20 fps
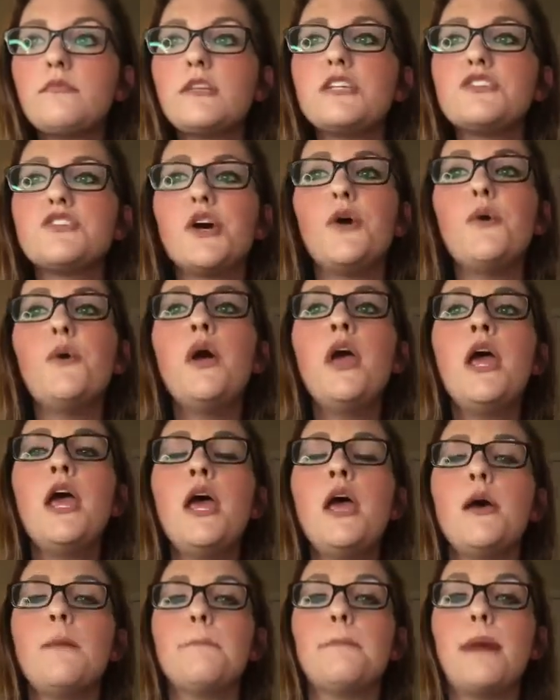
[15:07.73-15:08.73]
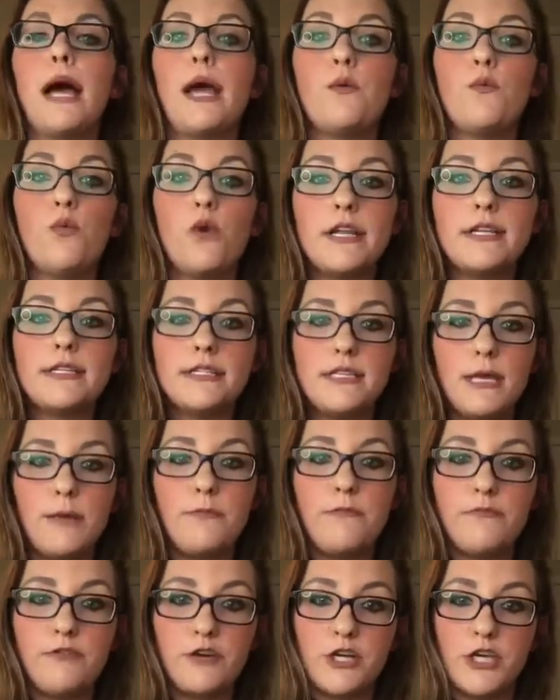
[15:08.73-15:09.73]
So my one
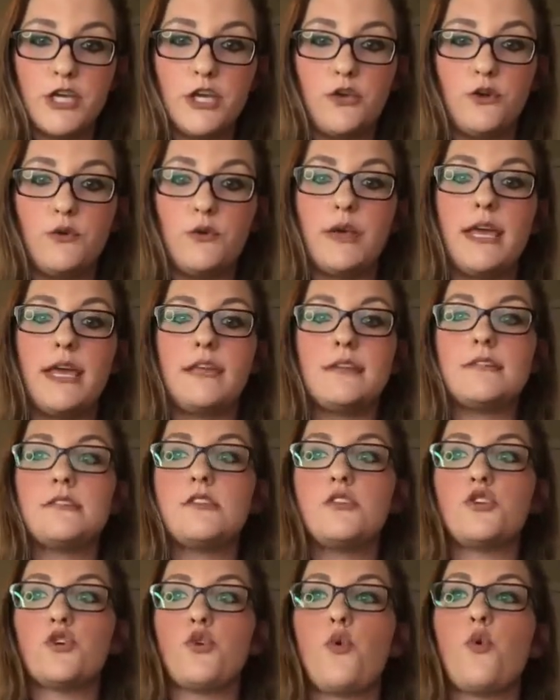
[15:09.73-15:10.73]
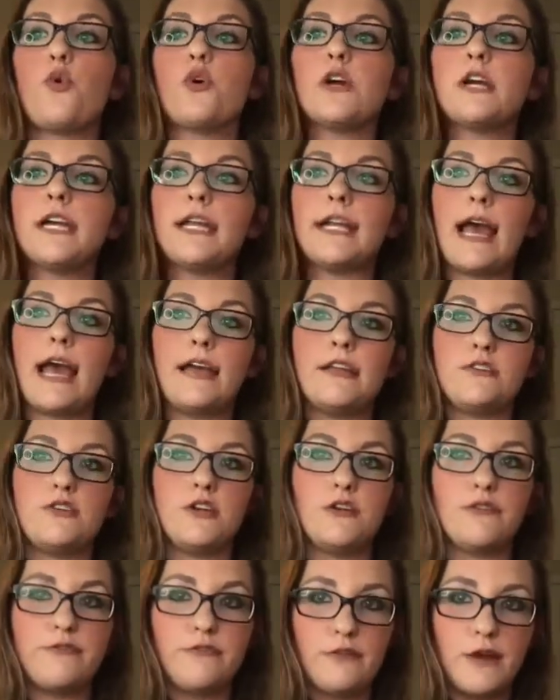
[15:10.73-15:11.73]
tip for you is to organize
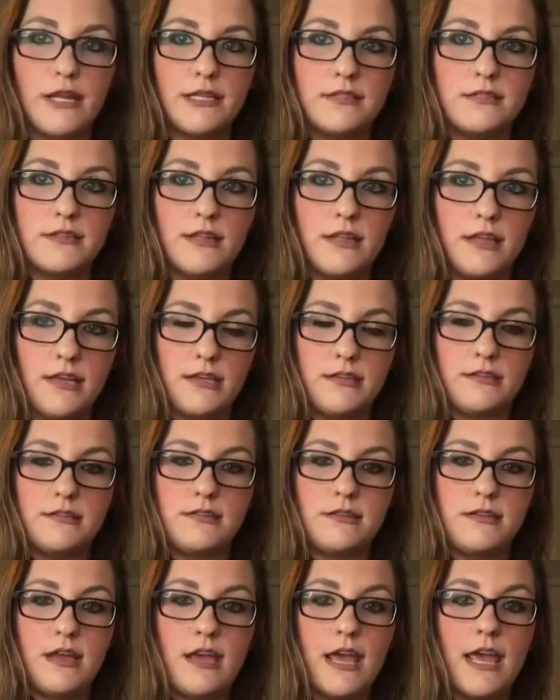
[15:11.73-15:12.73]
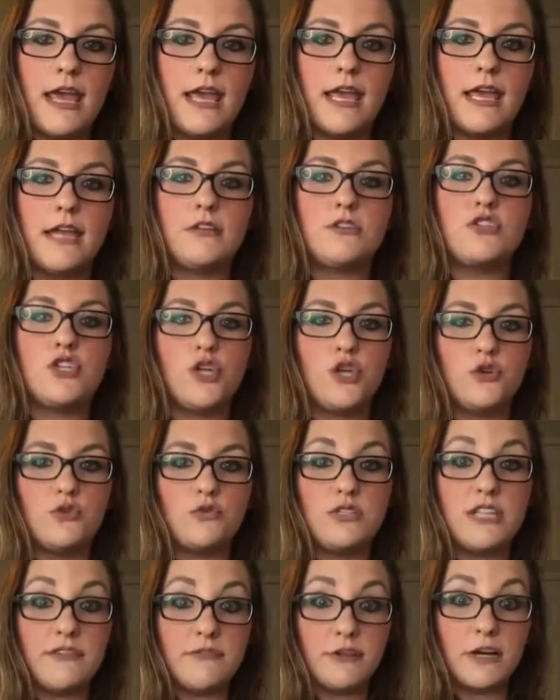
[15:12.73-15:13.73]
your friends list into
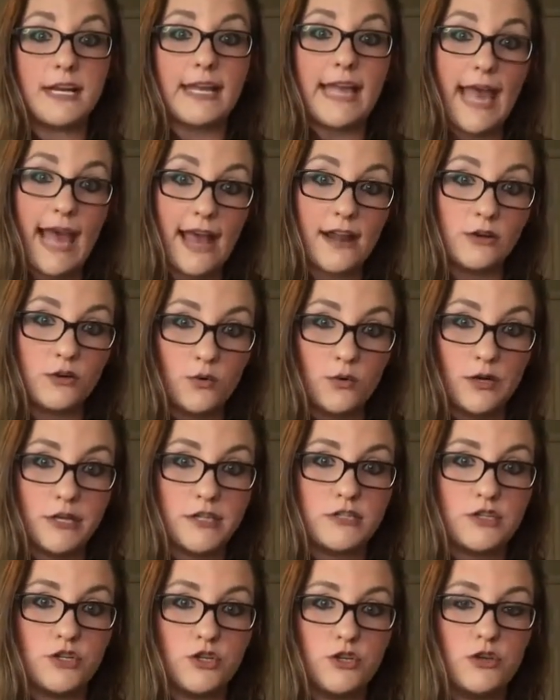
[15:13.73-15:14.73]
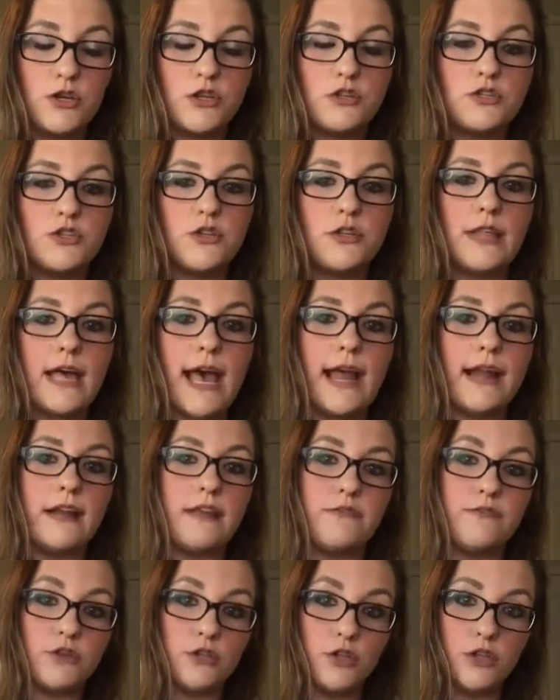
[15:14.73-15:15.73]
different categories. And you can do that
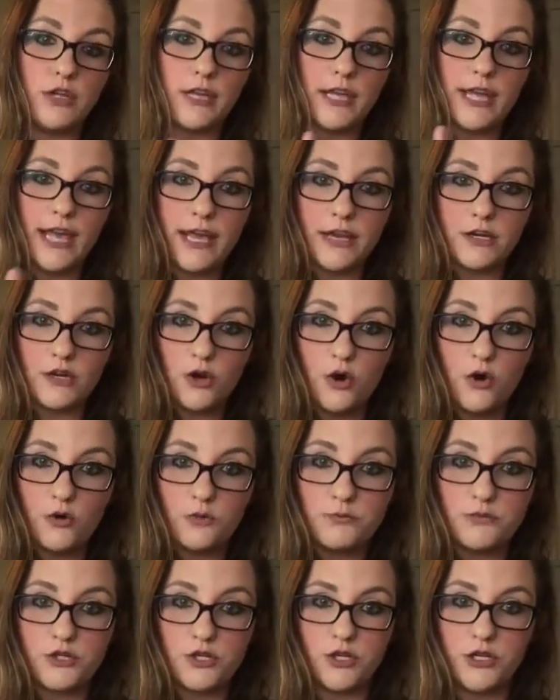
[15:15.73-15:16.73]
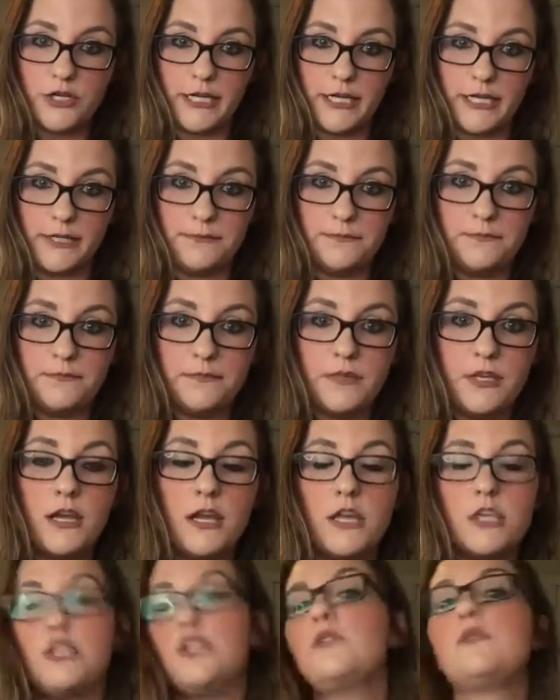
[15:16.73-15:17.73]
if you're looking at your home screen.
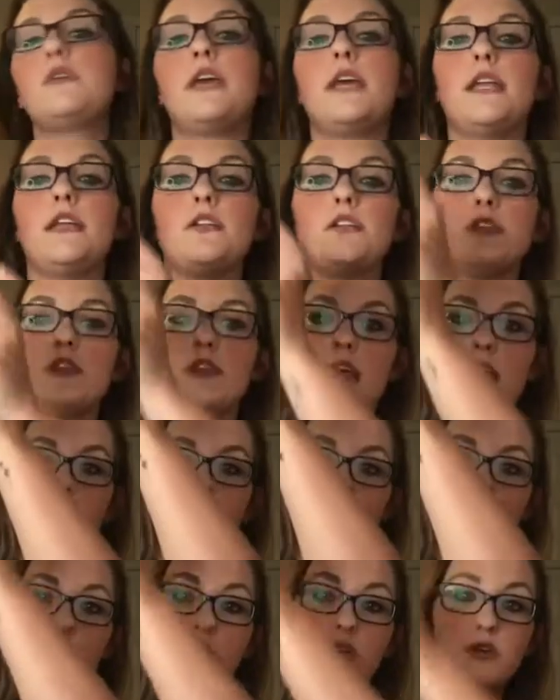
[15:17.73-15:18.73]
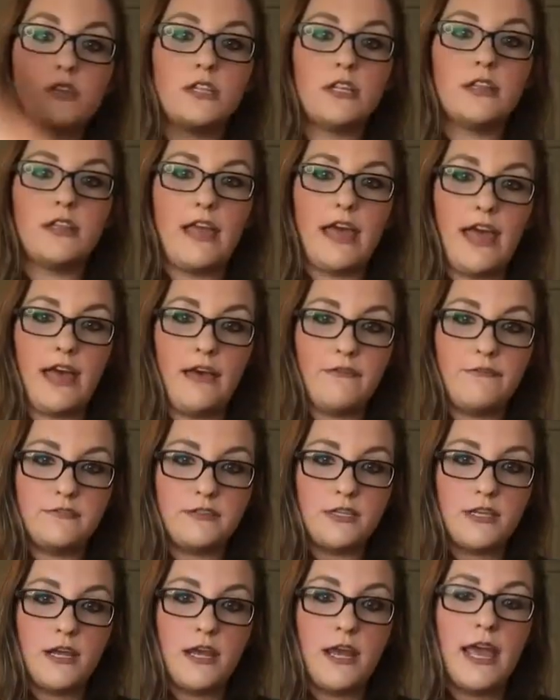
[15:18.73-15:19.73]
You can look on the
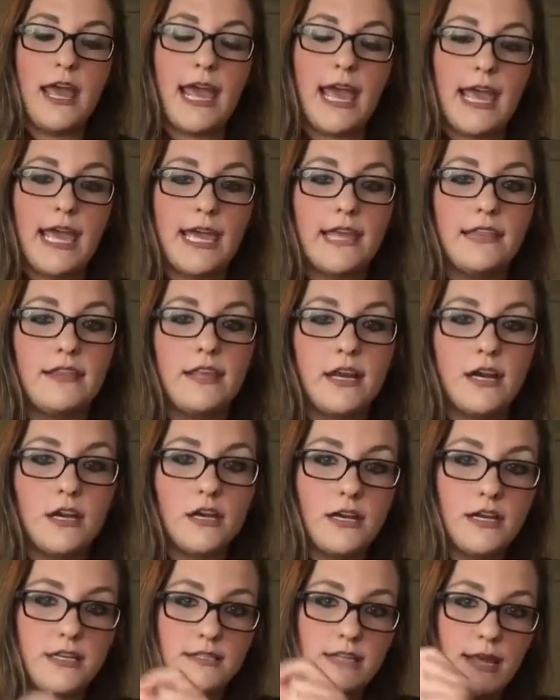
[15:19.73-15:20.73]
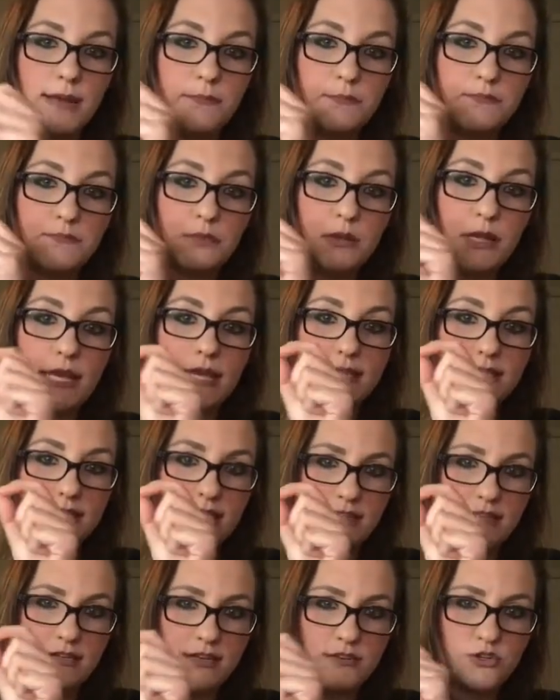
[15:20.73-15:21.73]
left, and there is a place
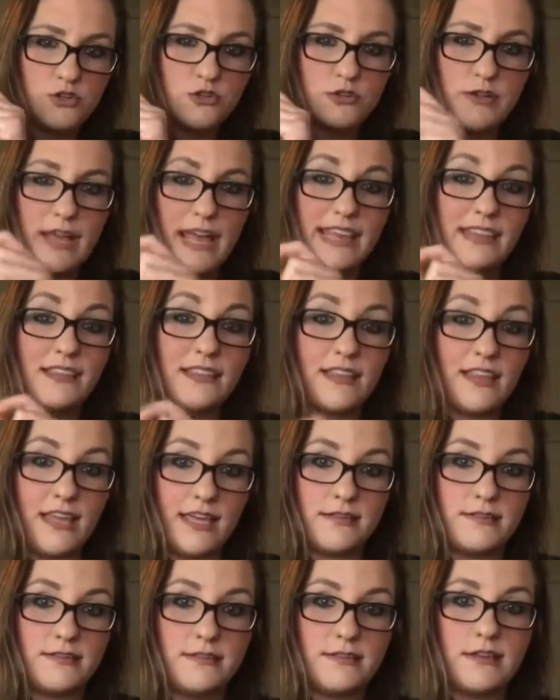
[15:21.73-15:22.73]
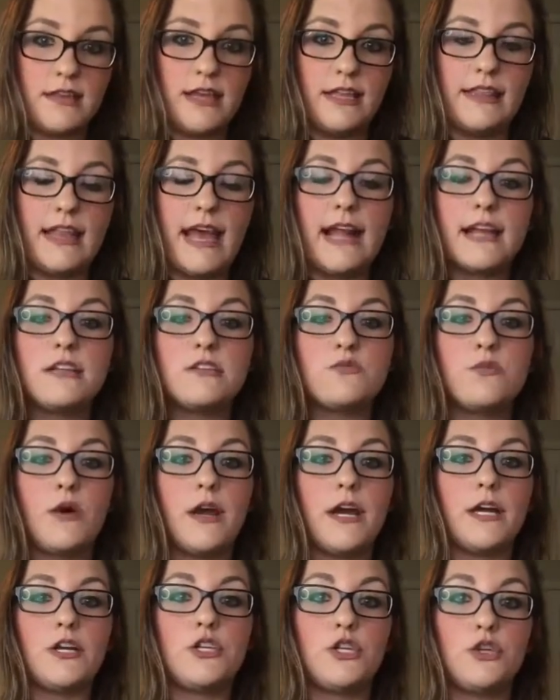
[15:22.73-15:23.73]
that says create lists, and that is
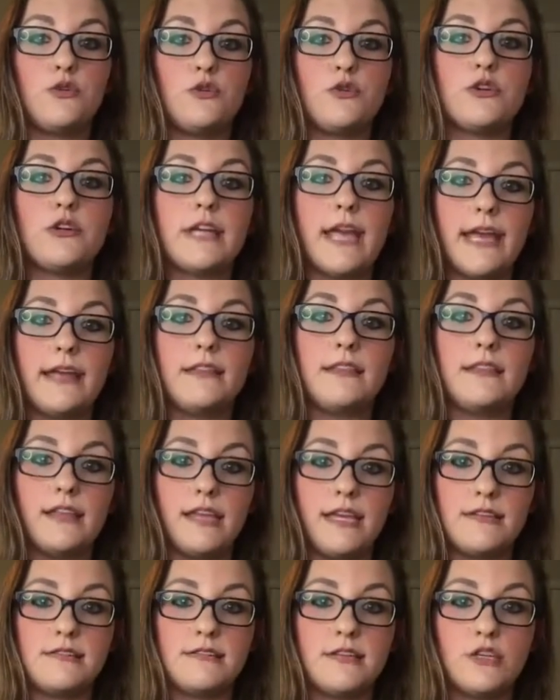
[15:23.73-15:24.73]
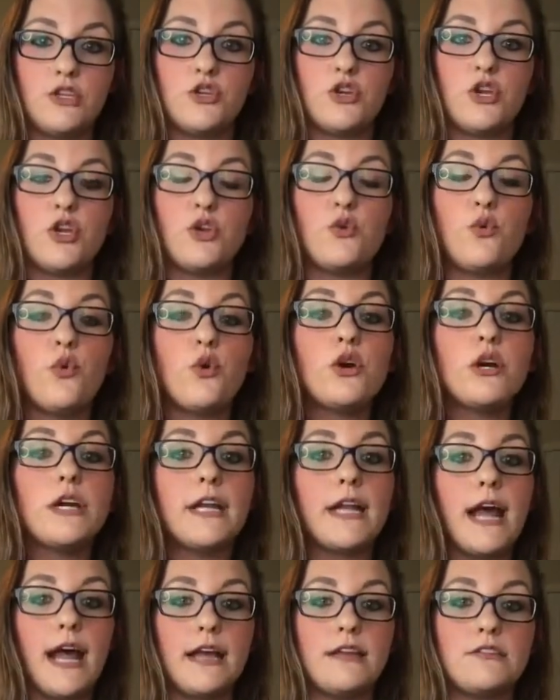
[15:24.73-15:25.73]
where you create lists and you can
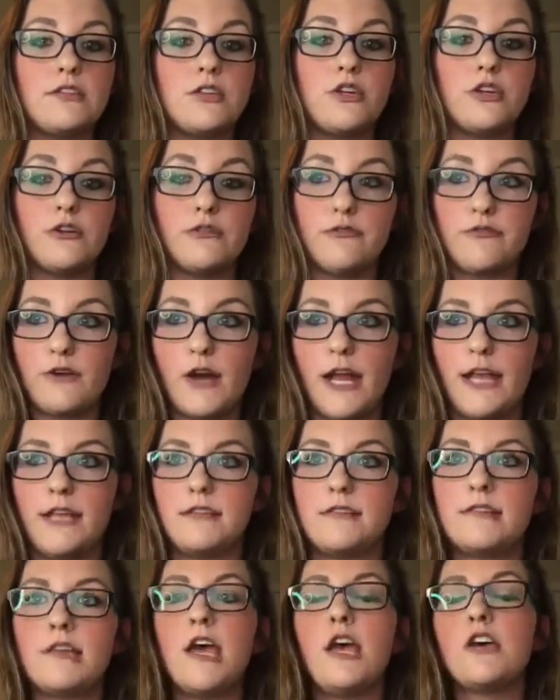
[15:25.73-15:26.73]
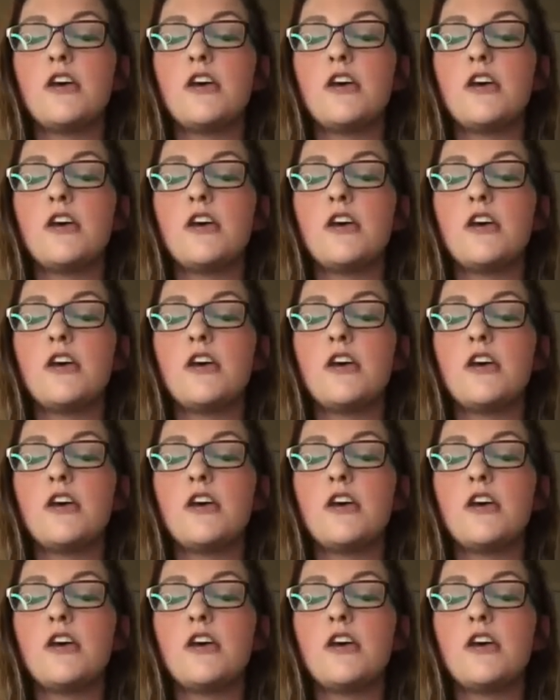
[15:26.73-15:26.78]
organize your friends.